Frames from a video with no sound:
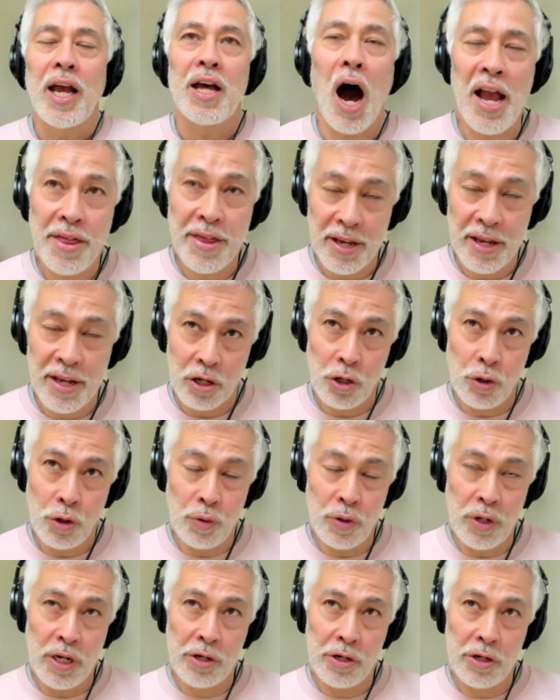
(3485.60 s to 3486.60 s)
I
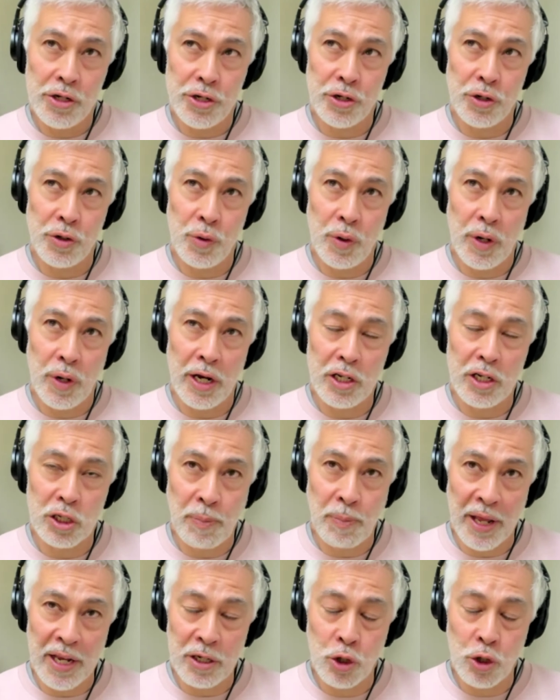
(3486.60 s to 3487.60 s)
think you need to
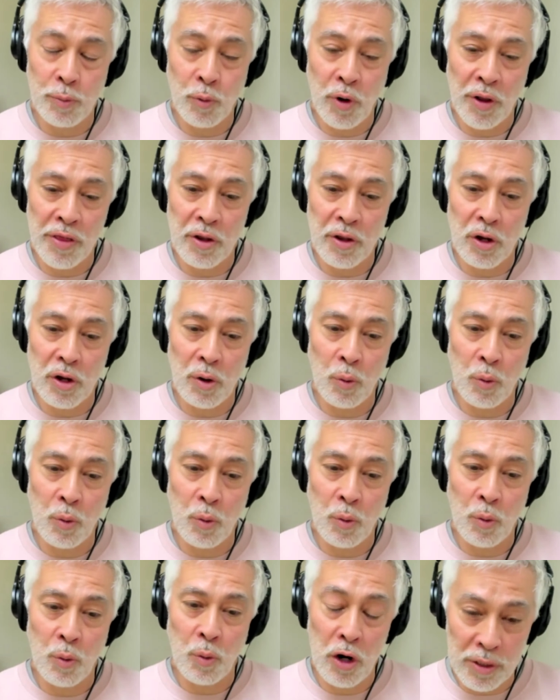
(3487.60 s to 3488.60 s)
explain to them
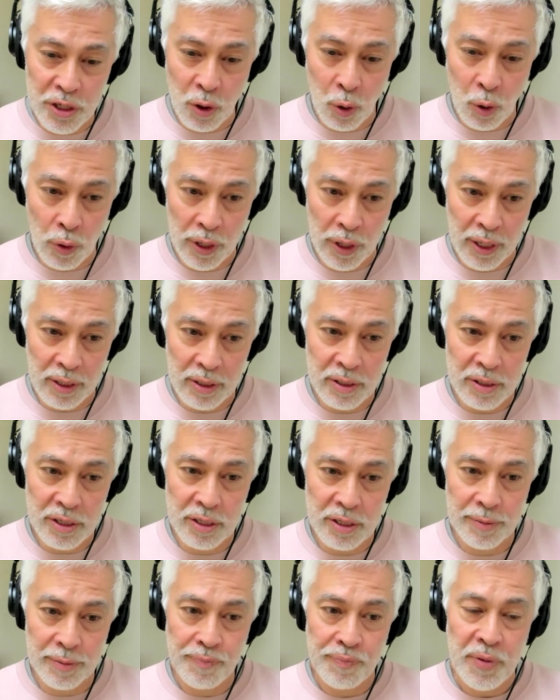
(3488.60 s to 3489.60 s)
who is the
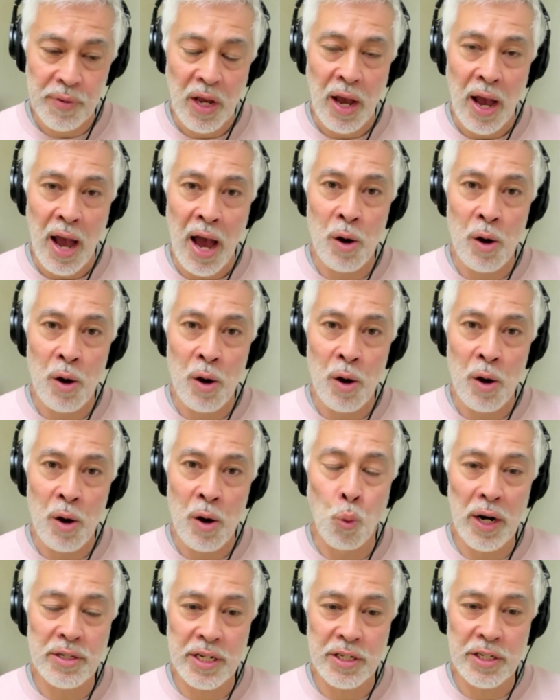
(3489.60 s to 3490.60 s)
audience and
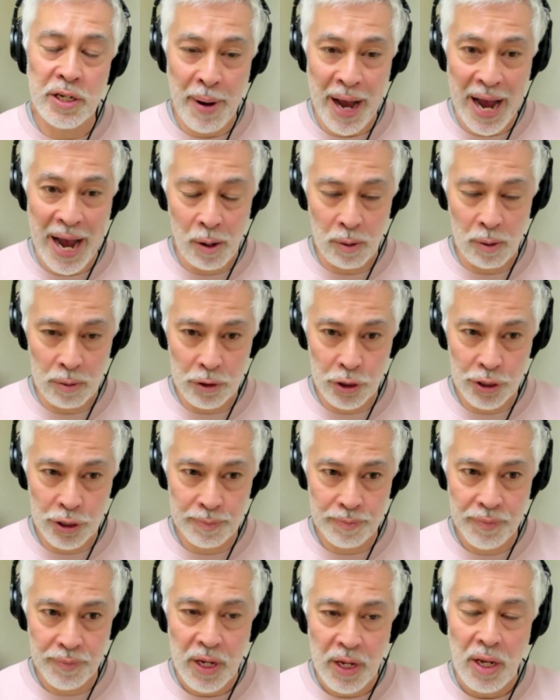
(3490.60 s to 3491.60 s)
what is this
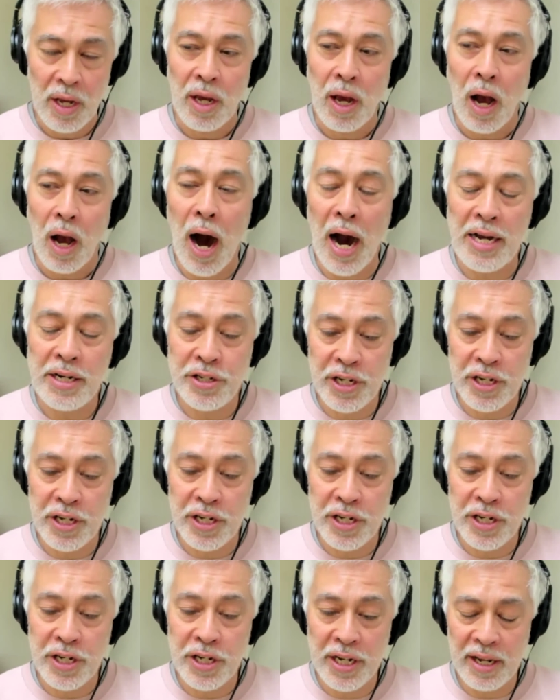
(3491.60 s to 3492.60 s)
about.
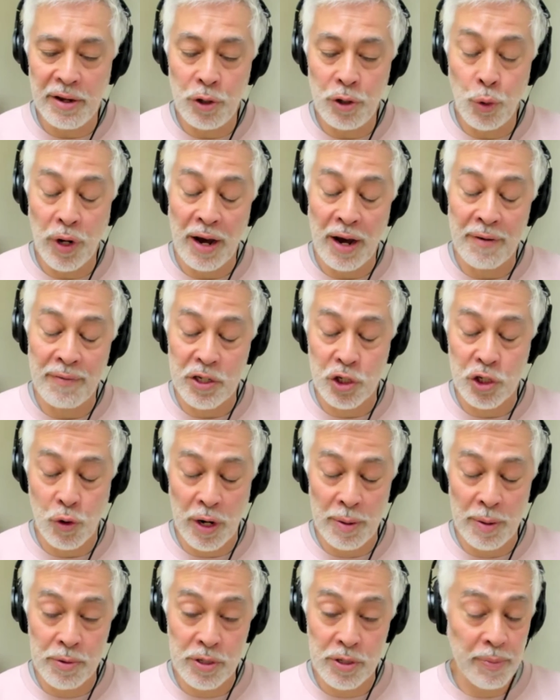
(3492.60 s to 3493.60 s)
Ideally, you would have
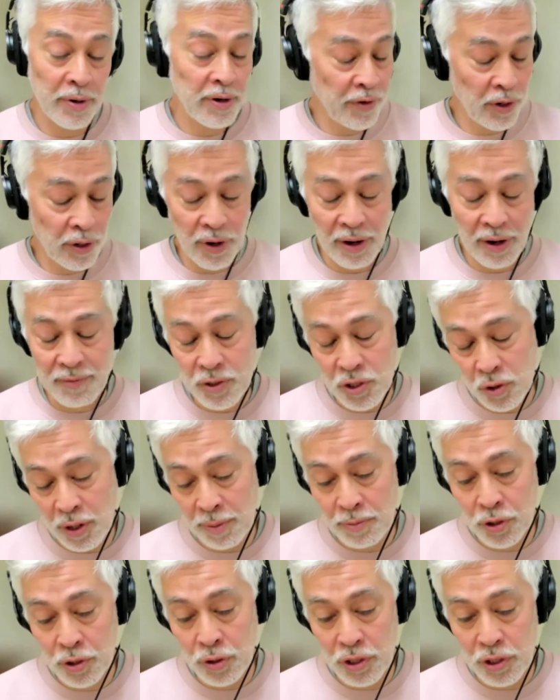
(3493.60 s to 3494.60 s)
a script, but if you don't
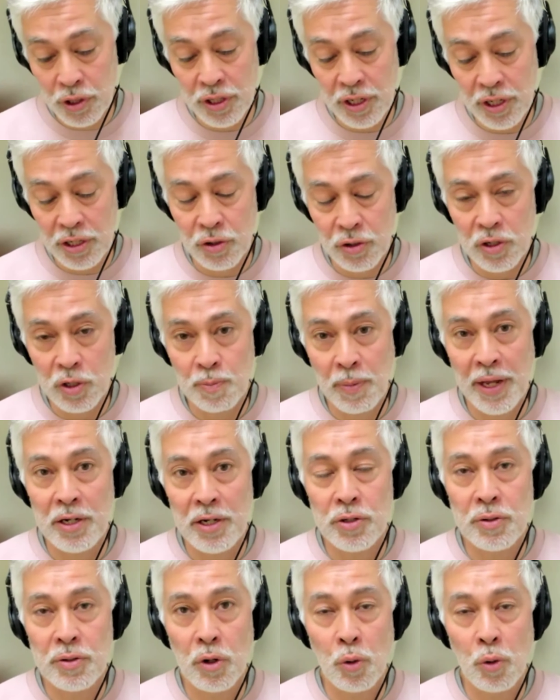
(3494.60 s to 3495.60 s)
have a script, you just need to
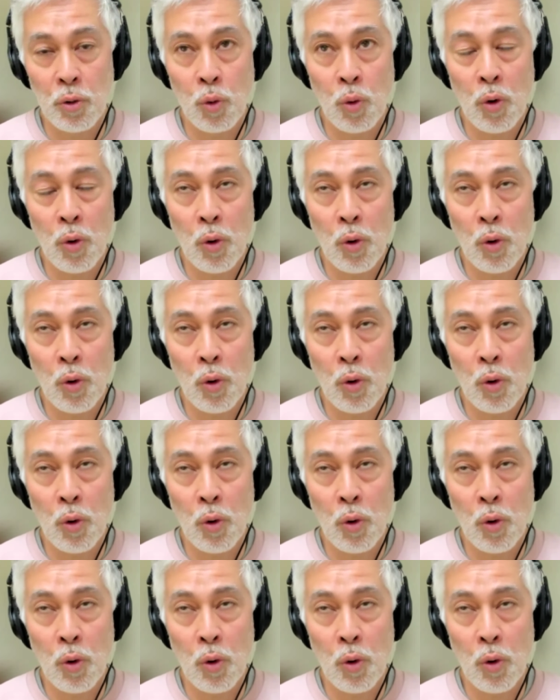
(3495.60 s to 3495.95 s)
explain